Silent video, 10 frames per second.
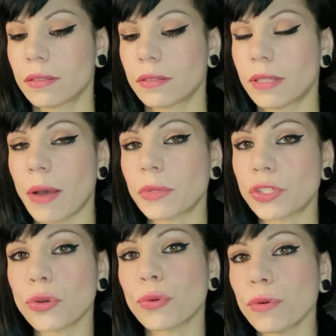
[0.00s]
That was
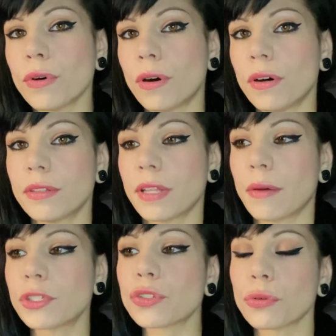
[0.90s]
cruel.
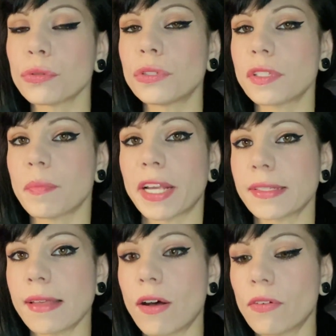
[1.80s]
That was cruel to
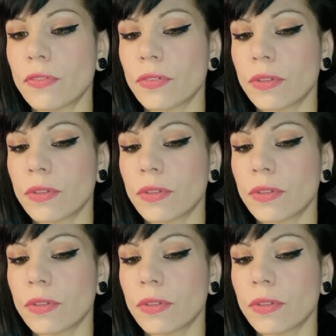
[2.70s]
myself.